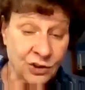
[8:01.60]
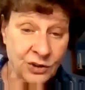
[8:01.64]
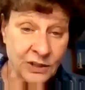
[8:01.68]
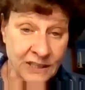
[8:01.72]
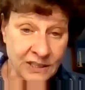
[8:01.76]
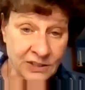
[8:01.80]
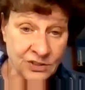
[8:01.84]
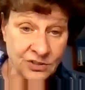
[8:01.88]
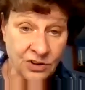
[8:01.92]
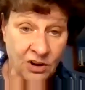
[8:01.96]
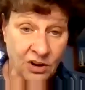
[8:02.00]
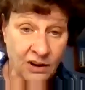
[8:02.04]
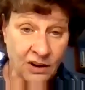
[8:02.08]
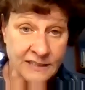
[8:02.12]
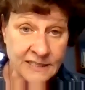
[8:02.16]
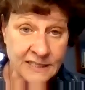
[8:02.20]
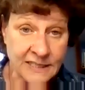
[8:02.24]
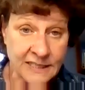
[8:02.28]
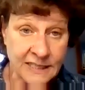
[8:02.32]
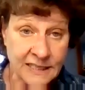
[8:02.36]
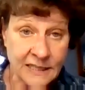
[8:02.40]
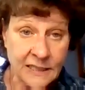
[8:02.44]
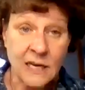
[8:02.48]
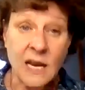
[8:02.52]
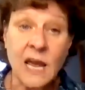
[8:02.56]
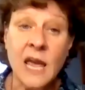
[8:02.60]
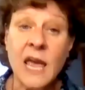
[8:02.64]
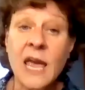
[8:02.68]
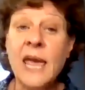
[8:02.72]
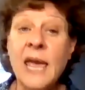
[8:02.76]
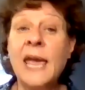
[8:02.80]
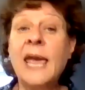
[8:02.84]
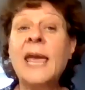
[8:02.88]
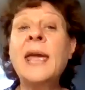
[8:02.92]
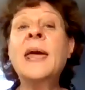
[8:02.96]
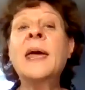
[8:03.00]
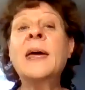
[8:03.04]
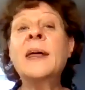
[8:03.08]
exhausting,
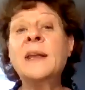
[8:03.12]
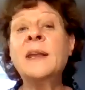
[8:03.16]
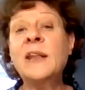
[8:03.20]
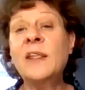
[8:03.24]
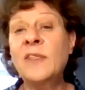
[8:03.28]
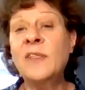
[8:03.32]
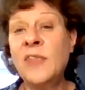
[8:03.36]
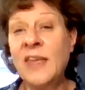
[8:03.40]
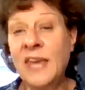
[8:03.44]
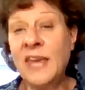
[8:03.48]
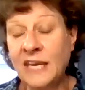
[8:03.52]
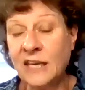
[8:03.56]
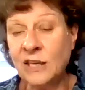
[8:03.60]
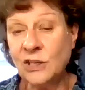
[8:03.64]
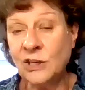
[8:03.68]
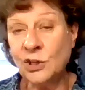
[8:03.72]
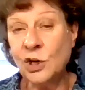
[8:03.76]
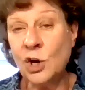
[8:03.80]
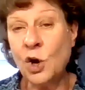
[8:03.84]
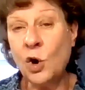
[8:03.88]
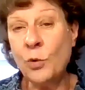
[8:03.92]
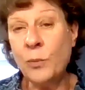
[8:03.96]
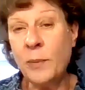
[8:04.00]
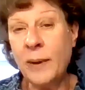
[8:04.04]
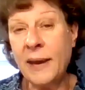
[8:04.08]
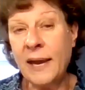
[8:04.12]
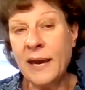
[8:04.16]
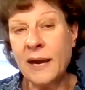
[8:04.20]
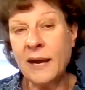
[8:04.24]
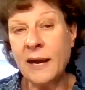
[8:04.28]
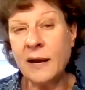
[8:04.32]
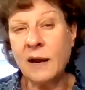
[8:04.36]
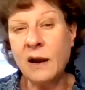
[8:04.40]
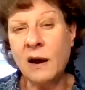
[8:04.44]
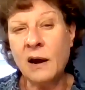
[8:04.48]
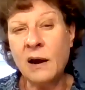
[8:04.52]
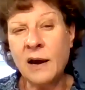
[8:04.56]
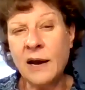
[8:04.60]
and they can go
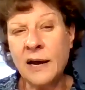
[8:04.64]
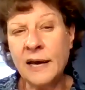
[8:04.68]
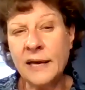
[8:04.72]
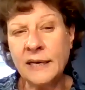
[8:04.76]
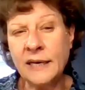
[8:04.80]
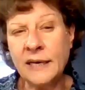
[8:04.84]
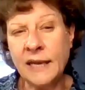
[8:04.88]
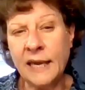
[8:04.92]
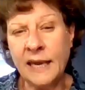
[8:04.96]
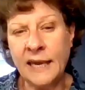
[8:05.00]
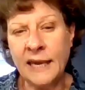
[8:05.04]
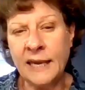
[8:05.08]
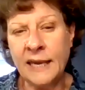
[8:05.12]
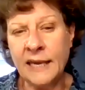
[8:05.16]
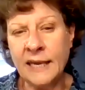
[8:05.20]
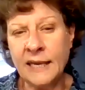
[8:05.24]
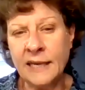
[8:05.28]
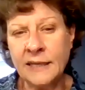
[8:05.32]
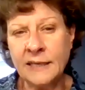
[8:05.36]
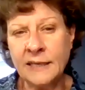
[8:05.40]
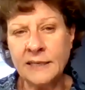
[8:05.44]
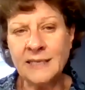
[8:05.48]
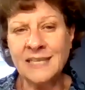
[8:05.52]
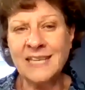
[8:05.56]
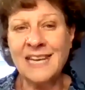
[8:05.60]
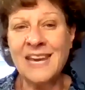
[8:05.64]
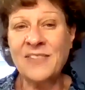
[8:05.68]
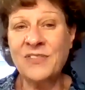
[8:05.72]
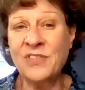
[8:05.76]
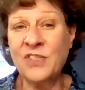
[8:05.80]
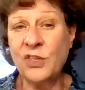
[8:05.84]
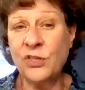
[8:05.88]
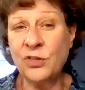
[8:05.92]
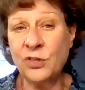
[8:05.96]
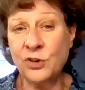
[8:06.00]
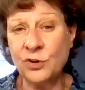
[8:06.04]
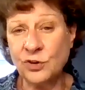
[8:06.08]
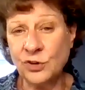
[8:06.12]
back on and get
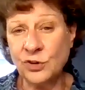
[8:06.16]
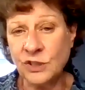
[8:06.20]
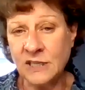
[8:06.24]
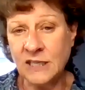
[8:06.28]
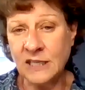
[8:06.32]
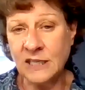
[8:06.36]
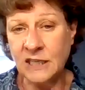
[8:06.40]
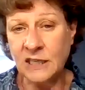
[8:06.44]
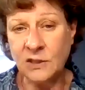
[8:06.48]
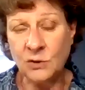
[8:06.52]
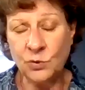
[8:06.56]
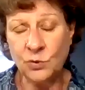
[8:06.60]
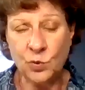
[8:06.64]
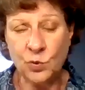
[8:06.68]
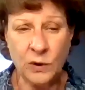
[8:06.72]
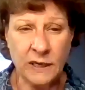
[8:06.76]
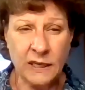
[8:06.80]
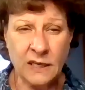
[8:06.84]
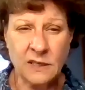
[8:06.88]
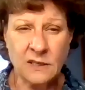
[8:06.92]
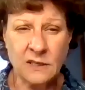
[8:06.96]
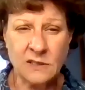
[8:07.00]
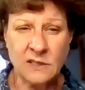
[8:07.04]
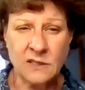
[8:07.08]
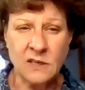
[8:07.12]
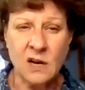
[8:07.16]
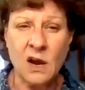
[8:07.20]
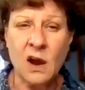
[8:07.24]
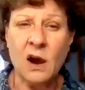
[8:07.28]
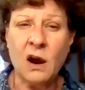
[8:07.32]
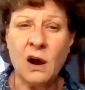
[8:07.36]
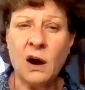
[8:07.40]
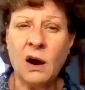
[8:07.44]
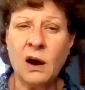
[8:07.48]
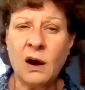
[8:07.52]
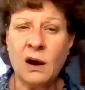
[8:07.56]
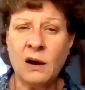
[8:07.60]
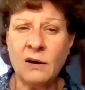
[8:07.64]
the 13 weeks
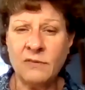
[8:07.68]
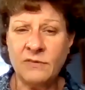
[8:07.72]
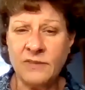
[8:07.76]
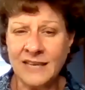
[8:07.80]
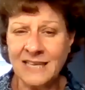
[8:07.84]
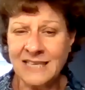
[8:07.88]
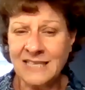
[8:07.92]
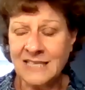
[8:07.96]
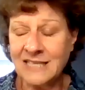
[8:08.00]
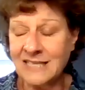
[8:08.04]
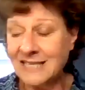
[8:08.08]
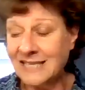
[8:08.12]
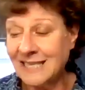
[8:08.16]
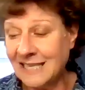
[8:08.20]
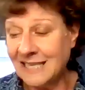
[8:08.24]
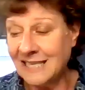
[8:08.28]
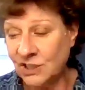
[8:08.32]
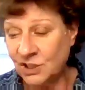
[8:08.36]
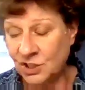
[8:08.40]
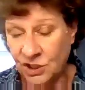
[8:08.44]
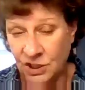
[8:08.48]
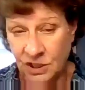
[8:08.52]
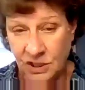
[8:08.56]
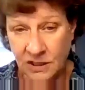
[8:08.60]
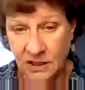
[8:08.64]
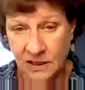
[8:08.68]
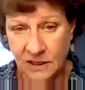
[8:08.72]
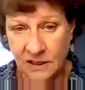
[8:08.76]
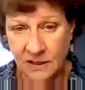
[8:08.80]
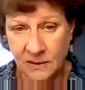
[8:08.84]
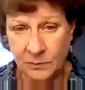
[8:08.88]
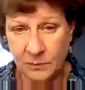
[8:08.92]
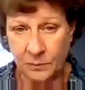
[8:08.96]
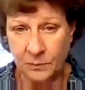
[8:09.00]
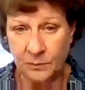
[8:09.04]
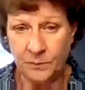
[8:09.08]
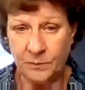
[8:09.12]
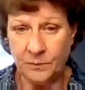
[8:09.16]
of extension.
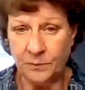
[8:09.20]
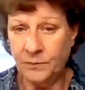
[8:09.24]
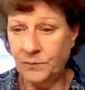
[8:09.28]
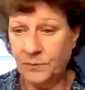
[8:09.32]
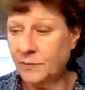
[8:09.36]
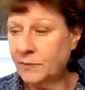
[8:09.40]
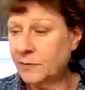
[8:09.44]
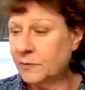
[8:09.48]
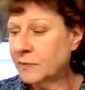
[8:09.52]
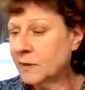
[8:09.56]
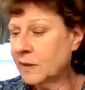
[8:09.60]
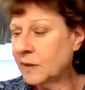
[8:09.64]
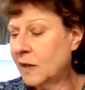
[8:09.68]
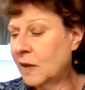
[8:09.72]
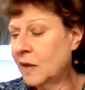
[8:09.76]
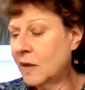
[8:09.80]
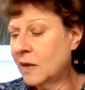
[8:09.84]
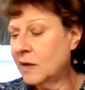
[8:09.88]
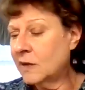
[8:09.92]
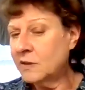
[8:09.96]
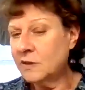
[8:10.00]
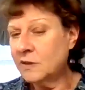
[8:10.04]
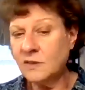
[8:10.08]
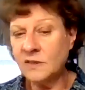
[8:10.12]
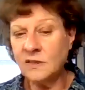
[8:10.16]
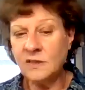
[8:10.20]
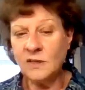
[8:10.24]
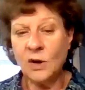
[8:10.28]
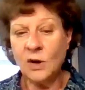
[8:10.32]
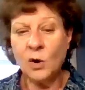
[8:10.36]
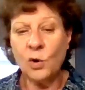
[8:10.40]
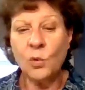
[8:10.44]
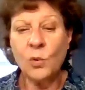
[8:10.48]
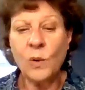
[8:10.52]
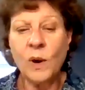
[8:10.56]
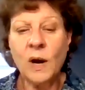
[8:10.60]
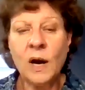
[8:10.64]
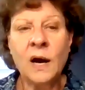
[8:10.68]

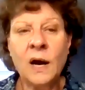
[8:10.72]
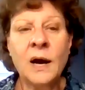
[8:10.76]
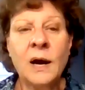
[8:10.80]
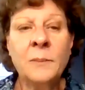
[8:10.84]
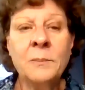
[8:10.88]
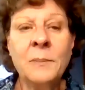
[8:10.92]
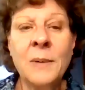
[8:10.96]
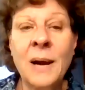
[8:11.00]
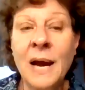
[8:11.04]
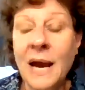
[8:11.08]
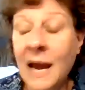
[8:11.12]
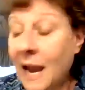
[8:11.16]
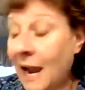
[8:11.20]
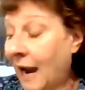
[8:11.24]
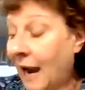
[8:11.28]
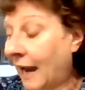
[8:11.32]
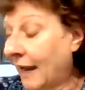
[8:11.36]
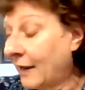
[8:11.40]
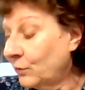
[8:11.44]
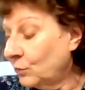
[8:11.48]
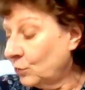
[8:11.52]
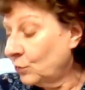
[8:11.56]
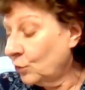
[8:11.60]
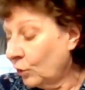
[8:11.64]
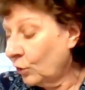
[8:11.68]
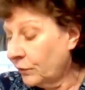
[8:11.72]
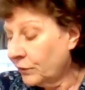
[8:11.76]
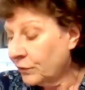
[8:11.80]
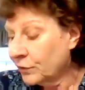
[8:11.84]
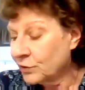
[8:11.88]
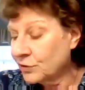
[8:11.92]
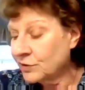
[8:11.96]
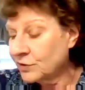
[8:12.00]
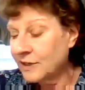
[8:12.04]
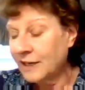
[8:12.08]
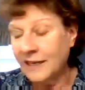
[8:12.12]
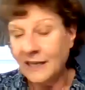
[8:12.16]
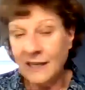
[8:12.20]
So I don't know if
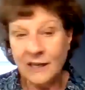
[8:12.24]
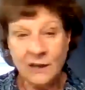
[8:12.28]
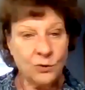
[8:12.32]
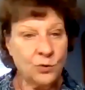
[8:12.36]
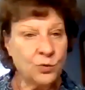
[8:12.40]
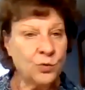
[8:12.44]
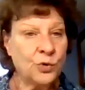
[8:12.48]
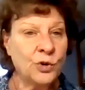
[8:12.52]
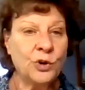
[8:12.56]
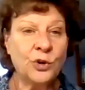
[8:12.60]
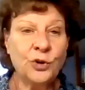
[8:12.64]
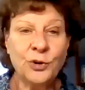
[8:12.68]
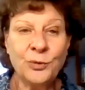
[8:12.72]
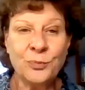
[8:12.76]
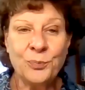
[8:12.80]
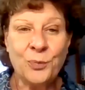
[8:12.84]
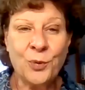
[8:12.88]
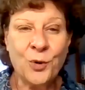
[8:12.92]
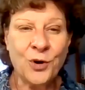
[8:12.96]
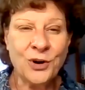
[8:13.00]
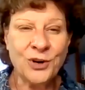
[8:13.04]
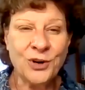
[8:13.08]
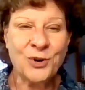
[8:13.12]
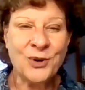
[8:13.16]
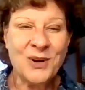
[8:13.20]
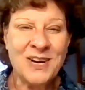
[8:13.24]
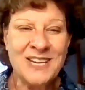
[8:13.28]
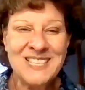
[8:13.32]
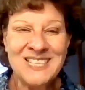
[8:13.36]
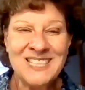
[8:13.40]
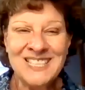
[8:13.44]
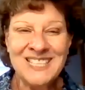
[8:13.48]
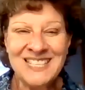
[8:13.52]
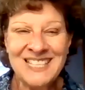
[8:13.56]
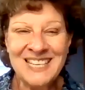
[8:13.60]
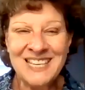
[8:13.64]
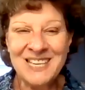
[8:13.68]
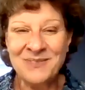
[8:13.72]
there's any real important
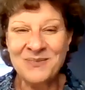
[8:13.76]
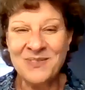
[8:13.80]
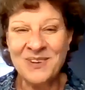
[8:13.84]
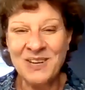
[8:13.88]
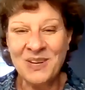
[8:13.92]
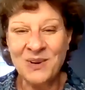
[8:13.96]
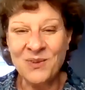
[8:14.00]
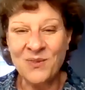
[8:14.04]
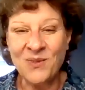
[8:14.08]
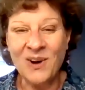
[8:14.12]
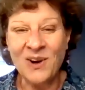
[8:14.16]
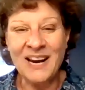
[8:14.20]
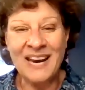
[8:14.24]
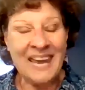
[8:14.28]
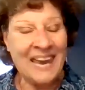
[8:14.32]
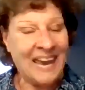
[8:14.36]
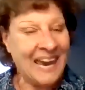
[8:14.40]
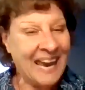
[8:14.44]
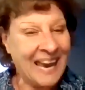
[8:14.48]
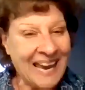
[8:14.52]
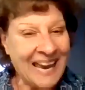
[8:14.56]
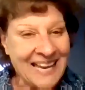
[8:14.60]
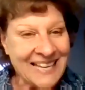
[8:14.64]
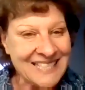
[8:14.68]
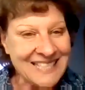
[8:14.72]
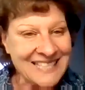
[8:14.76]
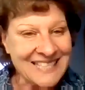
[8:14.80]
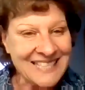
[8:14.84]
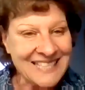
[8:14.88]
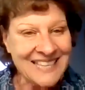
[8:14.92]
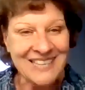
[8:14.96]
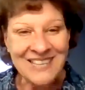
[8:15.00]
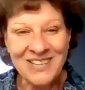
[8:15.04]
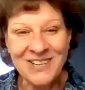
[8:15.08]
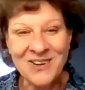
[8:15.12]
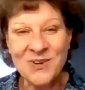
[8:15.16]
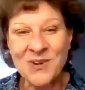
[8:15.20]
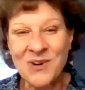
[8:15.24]
questions. Anybody want to ask
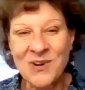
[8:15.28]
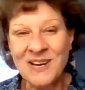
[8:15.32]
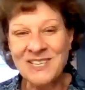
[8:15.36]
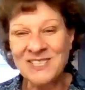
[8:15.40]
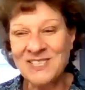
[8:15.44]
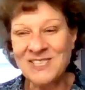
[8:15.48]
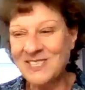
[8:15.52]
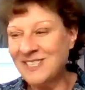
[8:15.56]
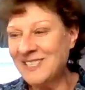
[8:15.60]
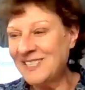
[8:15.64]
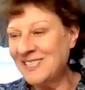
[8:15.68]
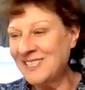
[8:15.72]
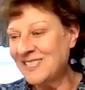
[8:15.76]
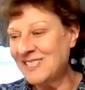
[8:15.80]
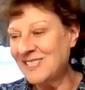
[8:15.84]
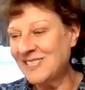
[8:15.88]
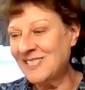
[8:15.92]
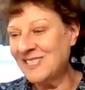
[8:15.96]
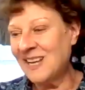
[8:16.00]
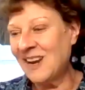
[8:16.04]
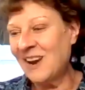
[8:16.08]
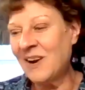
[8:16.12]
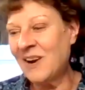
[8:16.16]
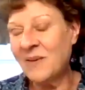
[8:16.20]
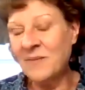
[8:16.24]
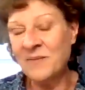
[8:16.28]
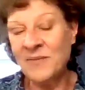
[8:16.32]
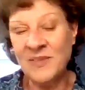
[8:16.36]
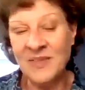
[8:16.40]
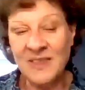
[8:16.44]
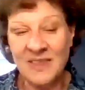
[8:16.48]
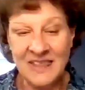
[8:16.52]
any questions? That